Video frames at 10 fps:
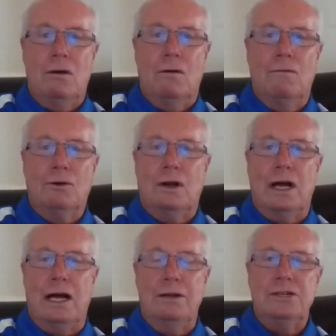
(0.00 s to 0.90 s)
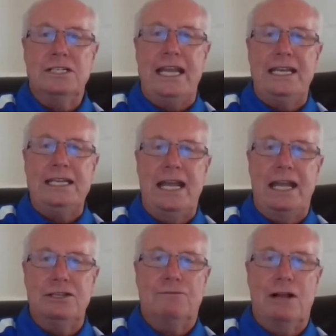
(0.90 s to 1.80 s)
over 180
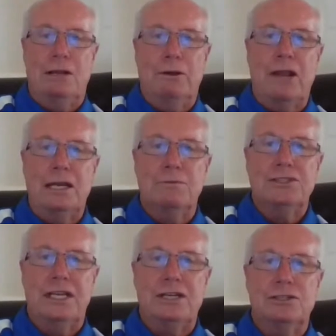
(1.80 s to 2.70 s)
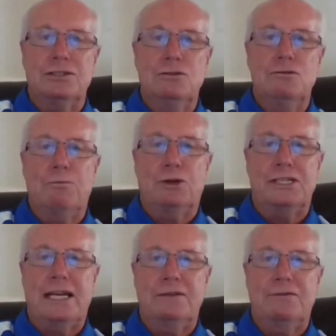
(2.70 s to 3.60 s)
days following randomization to a
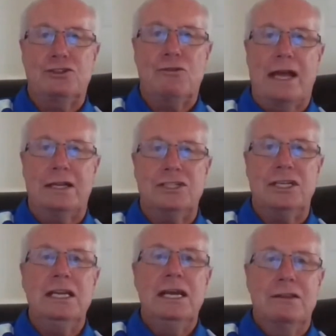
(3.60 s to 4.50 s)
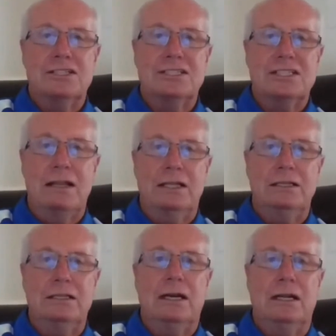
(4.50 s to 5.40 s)
protective strategy, the
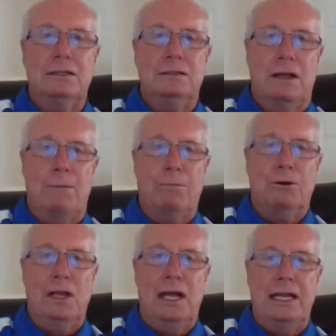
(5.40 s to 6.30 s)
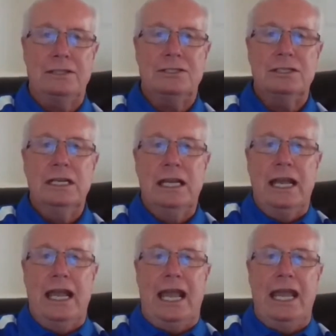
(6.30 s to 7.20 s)
solid upper lines,
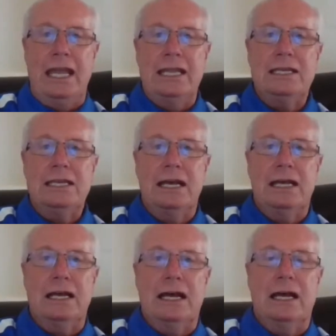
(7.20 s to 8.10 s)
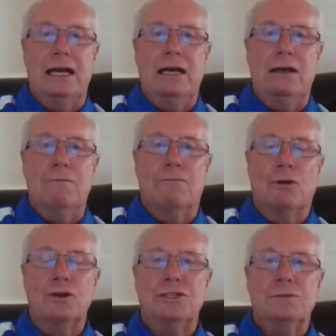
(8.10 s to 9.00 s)
and
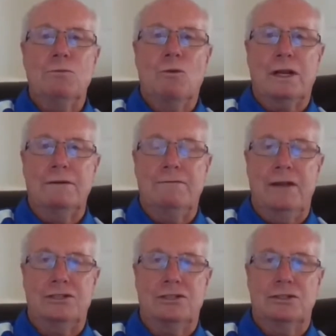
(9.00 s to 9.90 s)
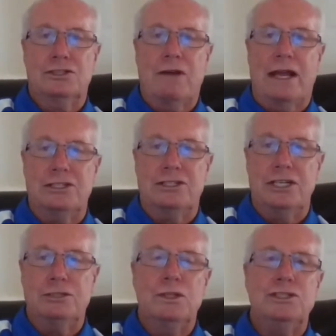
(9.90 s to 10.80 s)
versus more conventional
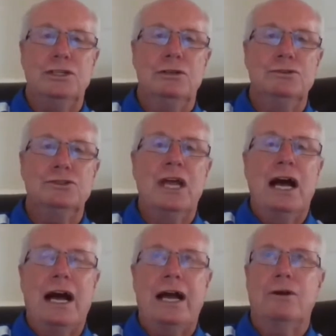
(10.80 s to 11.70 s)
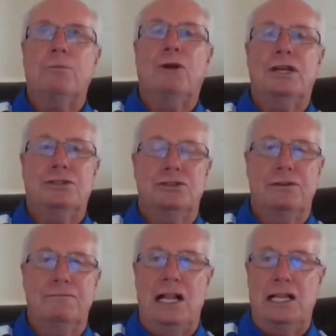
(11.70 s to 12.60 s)
strategies which used higher
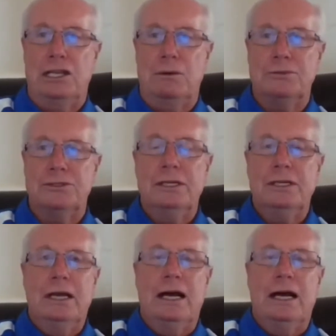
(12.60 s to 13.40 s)
pressures and volumes